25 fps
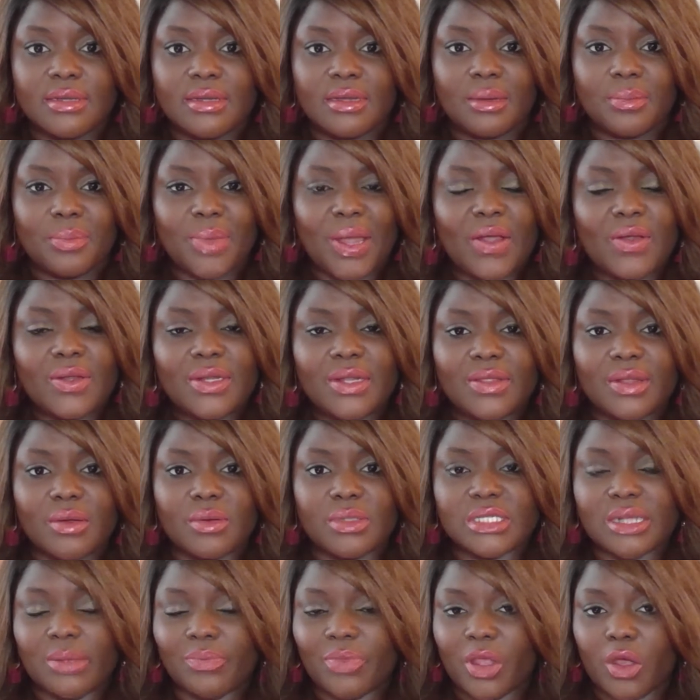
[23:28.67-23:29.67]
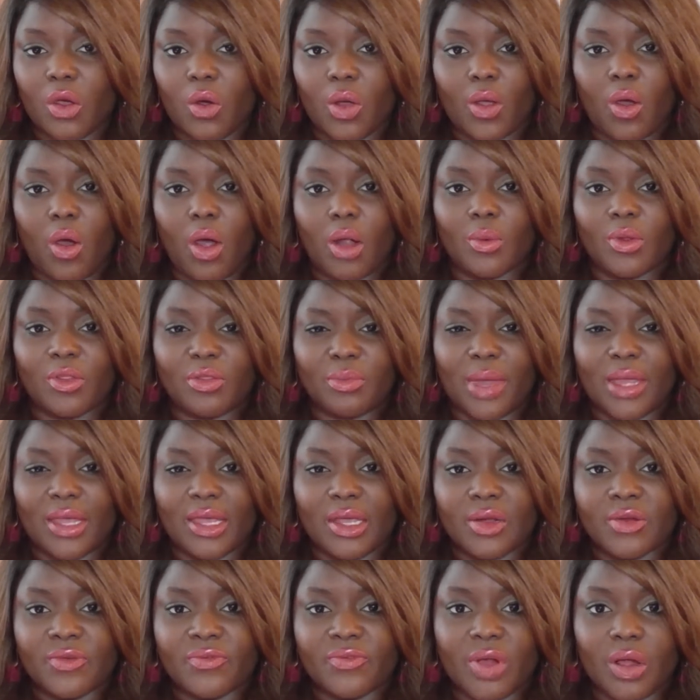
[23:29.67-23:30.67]
apparently there was something going on with my
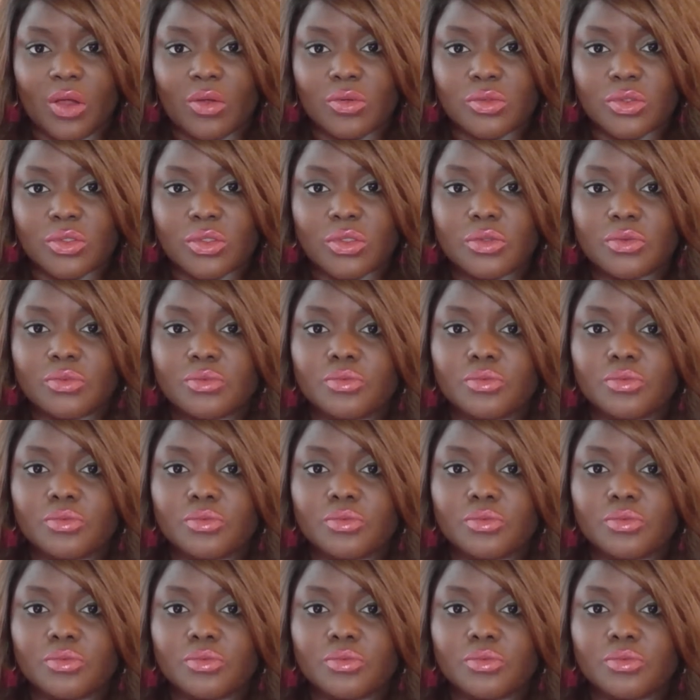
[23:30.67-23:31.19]
earphones.